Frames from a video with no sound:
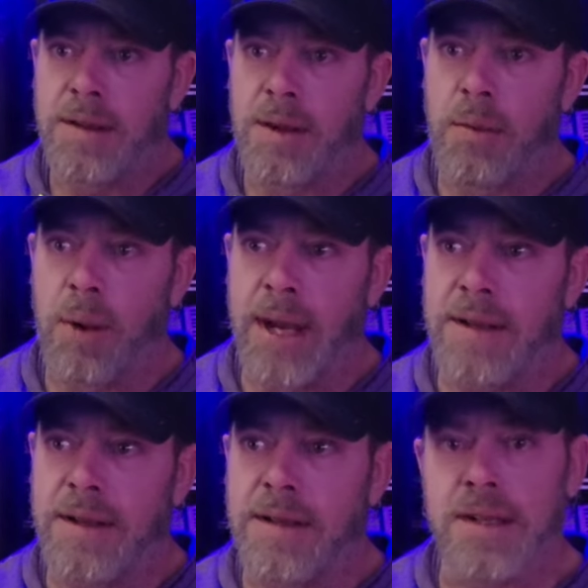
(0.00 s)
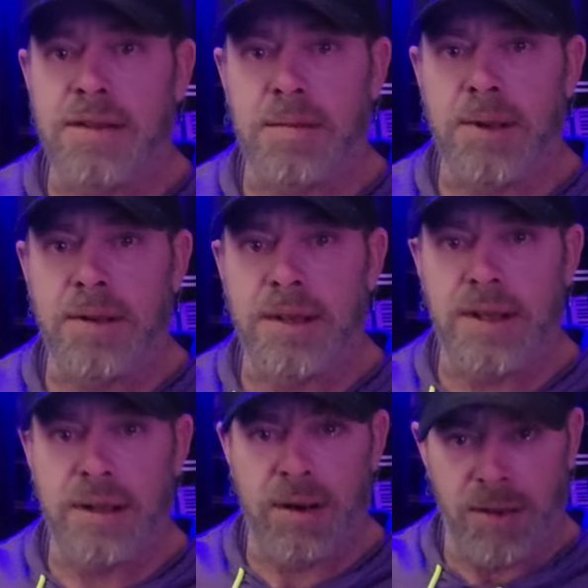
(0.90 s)
the weight
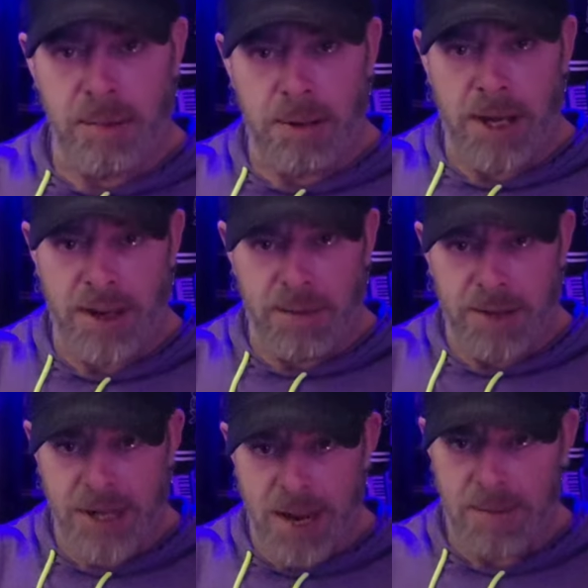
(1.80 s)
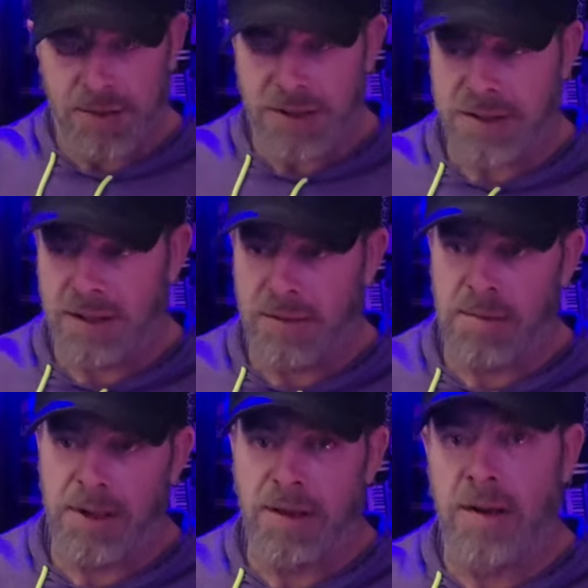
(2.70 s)
distribution or the body recompositioning
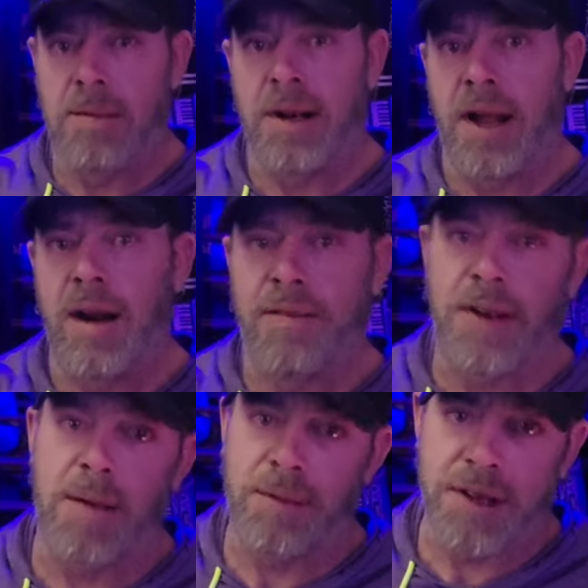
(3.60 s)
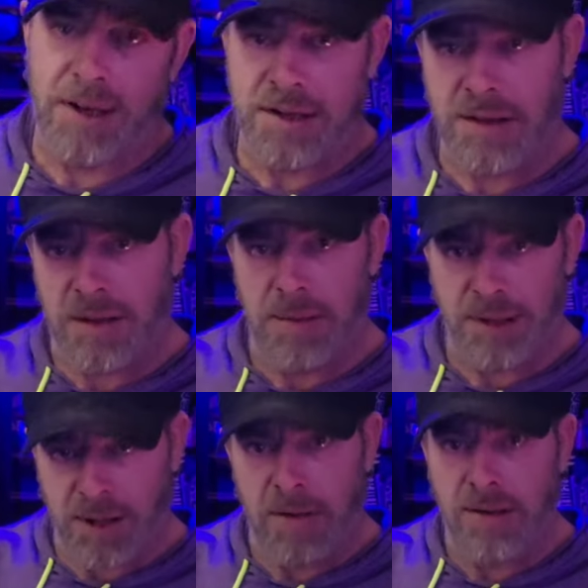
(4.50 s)
would be a little bit higher fat percentage, a little
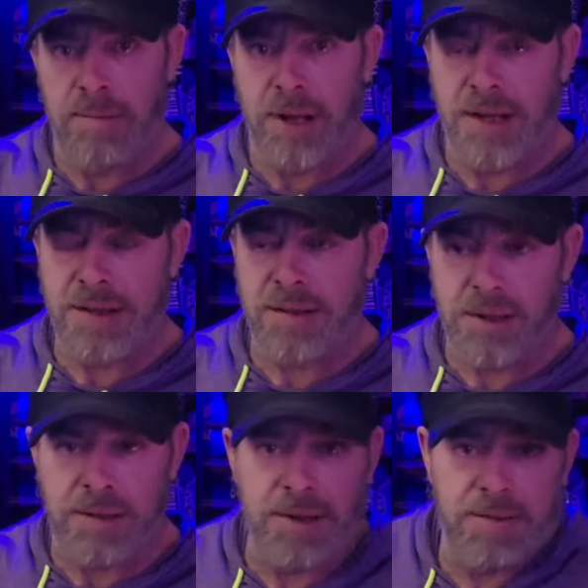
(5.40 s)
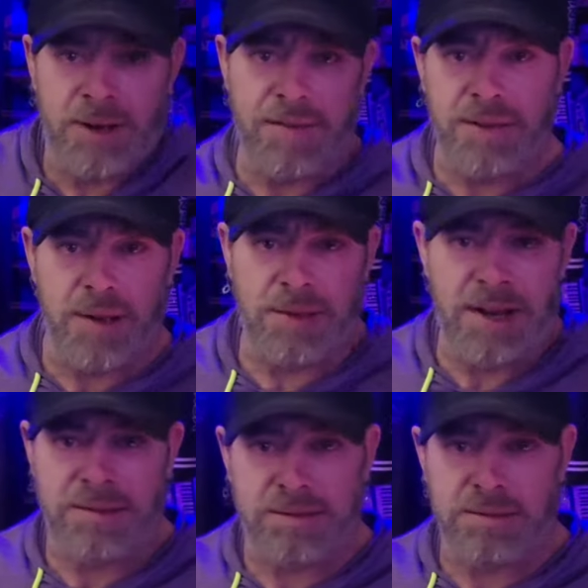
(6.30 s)
bit lower the muscle. But I mean, roughly, I'm
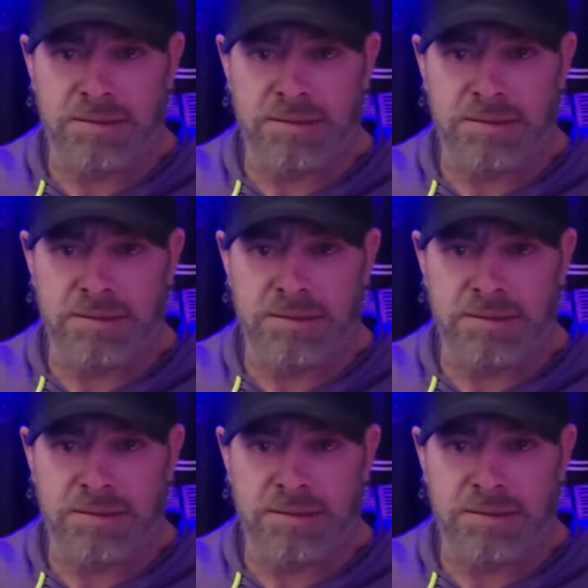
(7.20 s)
not.